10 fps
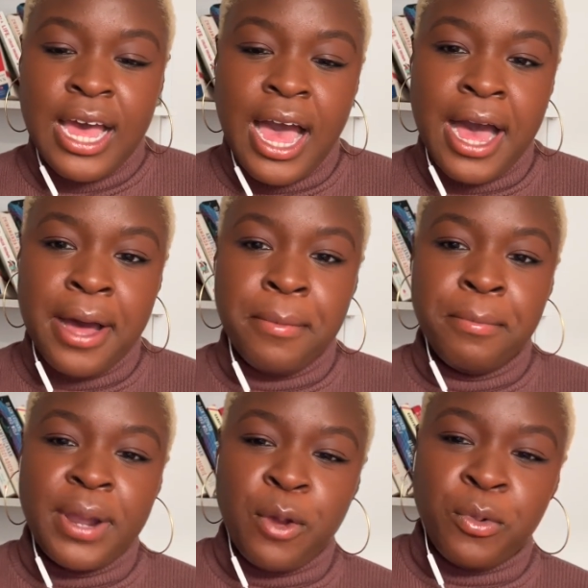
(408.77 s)

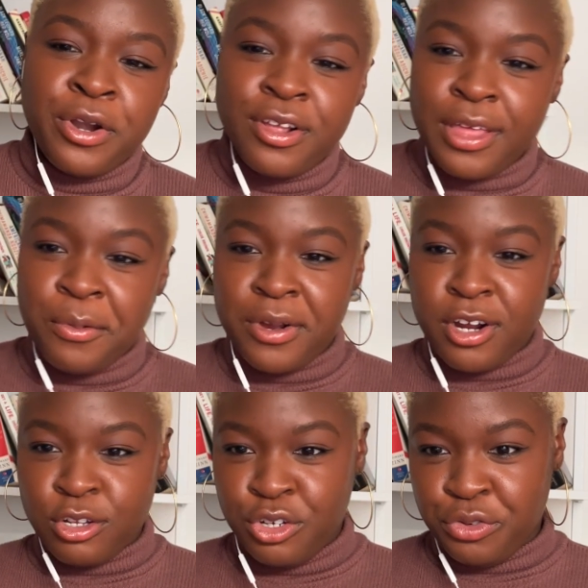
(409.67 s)
but I wonder like what
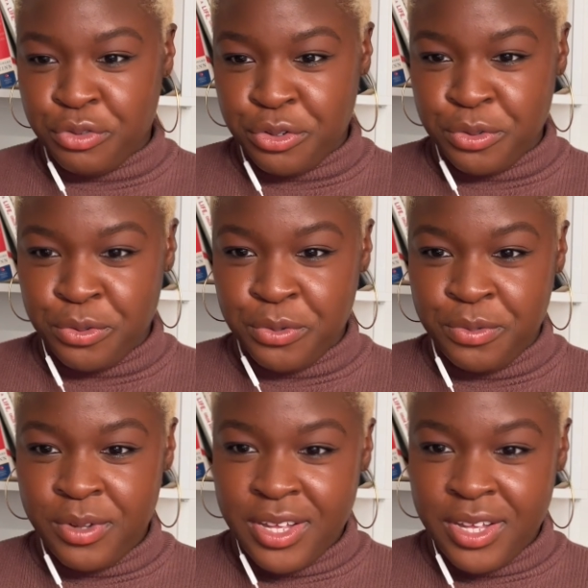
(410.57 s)
her true